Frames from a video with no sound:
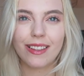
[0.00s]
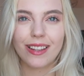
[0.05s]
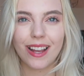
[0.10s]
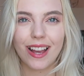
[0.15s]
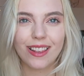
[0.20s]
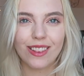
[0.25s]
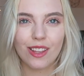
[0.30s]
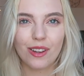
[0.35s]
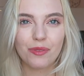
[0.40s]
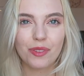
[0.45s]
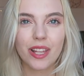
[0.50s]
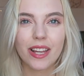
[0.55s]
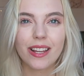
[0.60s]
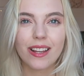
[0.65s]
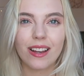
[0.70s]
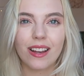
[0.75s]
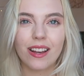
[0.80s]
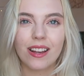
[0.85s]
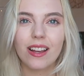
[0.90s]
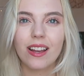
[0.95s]
Like I love
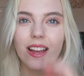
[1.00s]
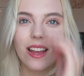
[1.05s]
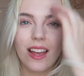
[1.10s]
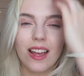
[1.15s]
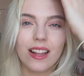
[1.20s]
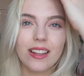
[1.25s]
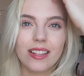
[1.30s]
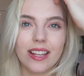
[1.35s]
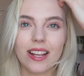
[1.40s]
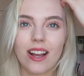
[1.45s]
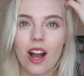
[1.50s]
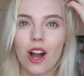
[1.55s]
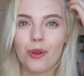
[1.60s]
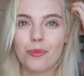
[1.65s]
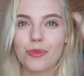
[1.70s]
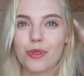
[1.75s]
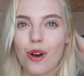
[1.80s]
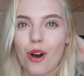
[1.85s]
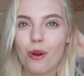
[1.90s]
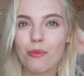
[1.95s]
like a, like
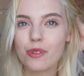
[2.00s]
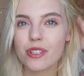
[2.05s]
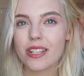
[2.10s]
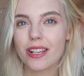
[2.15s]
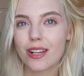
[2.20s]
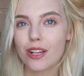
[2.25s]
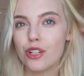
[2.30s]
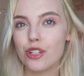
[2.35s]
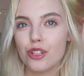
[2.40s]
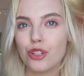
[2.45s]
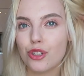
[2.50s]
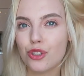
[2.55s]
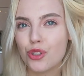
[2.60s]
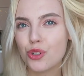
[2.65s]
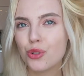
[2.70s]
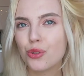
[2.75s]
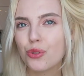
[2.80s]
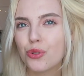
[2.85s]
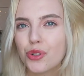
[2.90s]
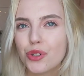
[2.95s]
almost like a
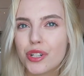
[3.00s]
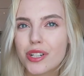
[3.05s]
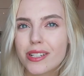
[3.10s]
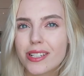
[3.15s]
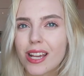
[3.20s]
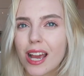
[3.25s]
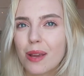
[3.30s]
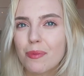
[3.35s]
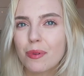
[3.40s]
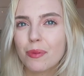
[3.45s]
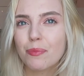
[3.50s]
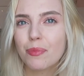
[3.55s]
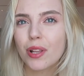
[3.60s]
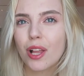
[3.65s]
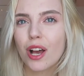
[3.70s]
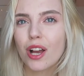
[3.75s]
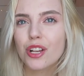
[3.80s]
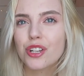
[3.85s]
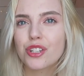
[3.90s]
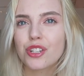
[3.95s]
nude type of
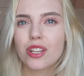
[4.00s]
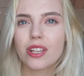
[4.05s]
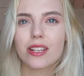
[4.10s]
blush.